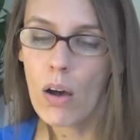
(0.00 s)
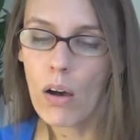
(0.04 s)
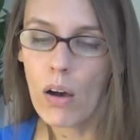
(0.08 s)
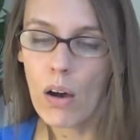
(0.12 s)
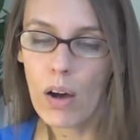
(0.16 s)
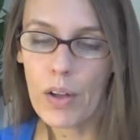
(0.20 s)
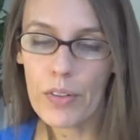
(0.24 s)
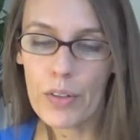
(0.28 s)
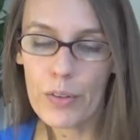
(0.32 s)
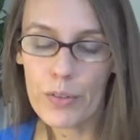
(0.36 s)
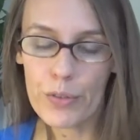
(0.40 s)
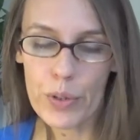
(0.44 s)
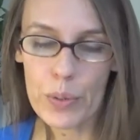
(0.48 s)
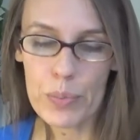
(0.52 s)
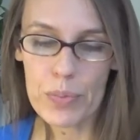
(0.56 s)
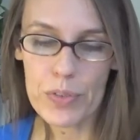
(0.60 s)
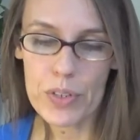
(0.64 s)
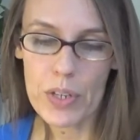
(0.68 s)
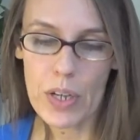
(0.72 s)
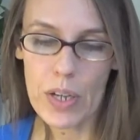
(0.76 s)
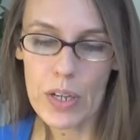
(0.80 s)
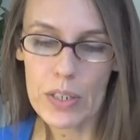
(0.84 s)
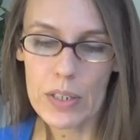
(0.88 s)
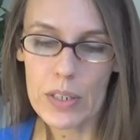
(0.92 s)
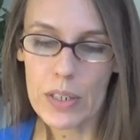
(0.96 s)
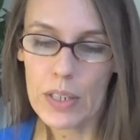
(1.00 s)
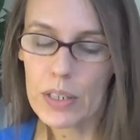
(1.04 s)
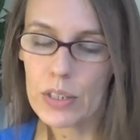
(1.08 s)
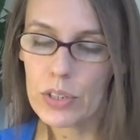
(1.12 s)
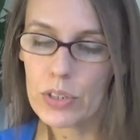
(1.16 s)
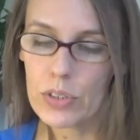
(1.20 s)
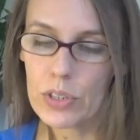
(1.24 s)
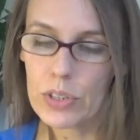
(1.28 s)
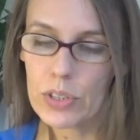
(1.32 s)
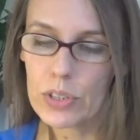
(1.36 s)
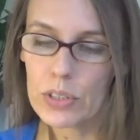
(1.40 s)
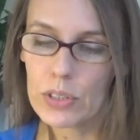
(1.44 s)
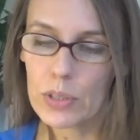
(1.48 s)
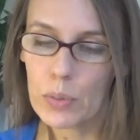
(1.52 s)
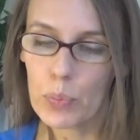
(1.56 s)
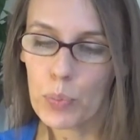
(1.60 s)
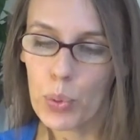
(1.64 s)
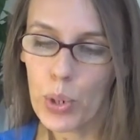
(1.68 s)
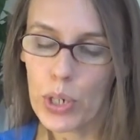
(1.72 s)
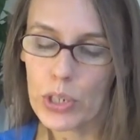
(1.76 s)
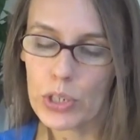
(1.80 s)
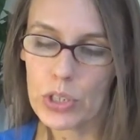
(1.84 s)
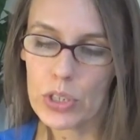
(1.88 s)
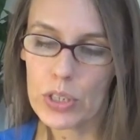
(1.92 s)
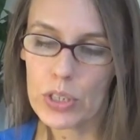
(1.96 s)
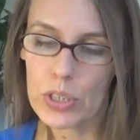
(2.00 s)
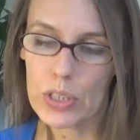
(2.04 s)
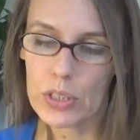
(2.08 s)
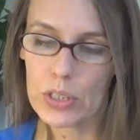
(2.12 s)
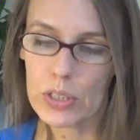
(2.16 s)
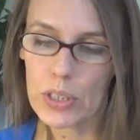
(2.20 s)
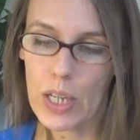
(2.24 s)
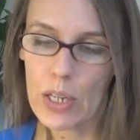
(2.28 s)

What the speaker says: On the flip side, ignorance, prejudice,